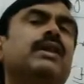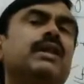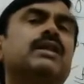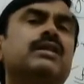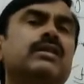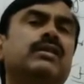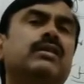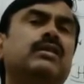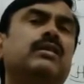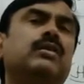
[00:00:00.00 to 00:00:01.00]
rest
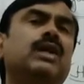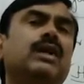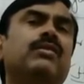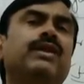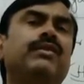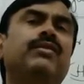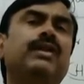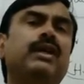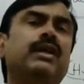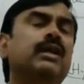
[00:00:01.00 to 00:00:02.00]
to that very
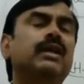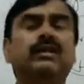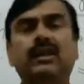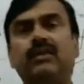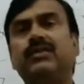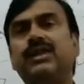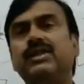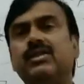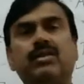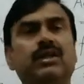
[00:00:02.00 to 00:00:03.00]
field, that very
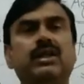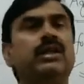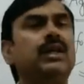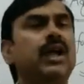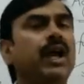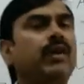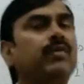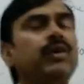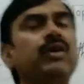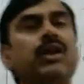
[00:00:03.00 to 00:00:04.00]
soil. It
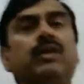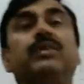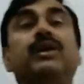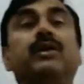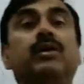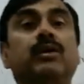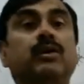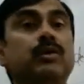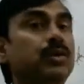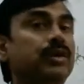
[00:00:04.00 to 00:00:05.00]
would not be
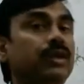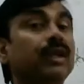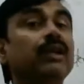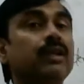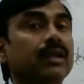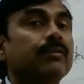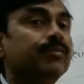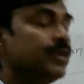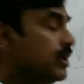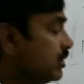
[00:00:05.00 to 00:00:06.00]
good thinking.
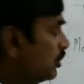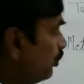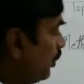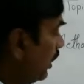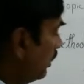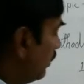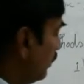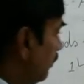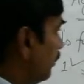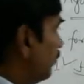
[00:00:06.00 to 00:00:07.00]
So for
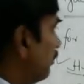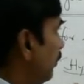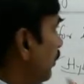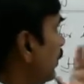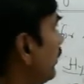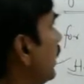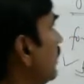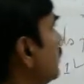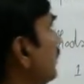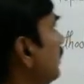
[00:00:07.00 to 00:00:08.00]
more
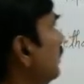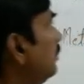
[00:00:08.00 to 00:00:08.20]
production,